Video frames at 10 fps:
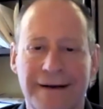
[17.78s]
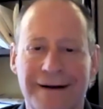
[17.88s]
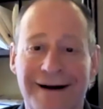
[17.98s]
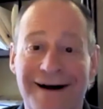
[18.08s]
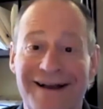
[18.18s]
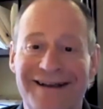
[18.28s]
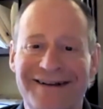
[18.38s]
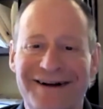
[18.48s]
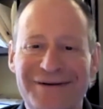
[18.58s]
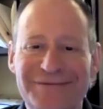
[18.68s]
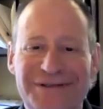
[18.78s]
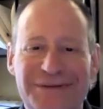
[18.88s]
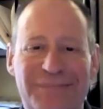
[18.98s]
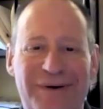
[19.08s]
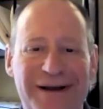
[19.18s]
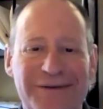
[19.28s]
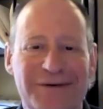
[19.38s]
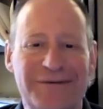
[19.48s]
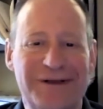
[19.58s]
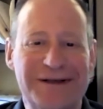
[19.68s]
Hi, I'm Jim
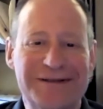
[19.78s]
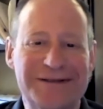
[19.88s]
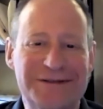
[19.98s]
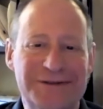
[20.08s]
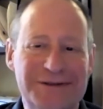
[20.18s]
Beidler of Legacy Tree